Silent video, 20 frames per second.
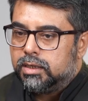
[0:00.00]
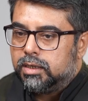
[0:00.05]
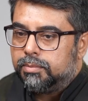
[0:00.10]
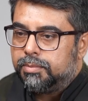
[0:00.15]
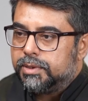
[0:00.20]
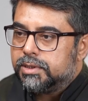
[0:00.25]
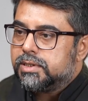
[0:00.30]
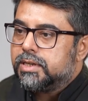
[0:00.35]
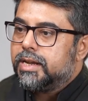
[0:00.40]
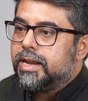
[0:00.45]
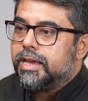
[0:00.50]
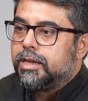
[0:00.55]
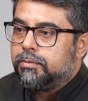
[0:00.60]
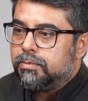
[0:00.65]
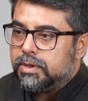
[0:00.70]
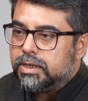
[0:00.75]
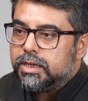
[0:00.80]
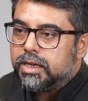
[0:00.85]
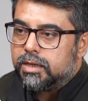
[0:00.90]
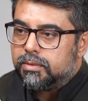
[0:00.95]
a person
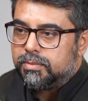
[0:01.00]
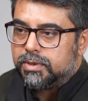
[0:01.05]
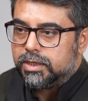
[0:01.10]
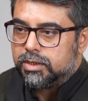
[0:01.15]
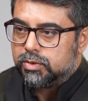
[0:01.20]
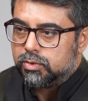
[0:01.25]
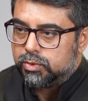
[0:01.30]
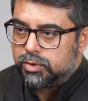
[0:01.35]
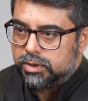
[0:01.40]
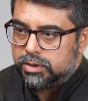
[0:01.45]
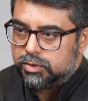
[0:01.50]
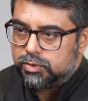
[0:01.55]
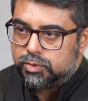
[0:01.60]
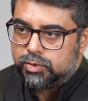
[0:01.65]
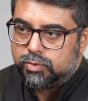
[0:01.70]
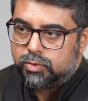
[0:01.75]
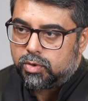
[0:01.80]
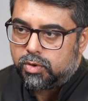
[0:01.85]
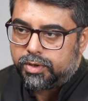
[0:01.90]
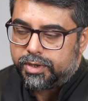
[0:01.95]
like me can be a donor
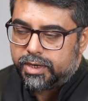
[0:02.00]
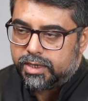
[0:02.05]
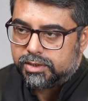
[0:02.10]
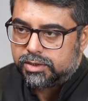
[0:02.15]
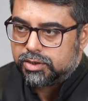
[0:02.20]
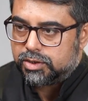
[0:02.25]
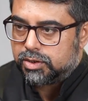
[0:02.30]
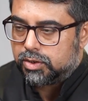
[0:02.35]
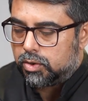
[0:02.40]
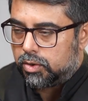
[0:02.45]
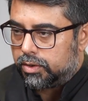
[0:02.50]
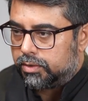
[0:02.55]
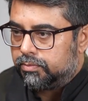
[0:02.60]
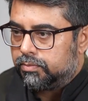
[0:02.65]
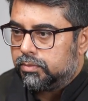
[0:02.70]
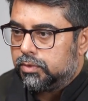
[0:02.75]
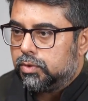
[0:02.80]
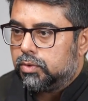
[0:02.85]
to your organization or,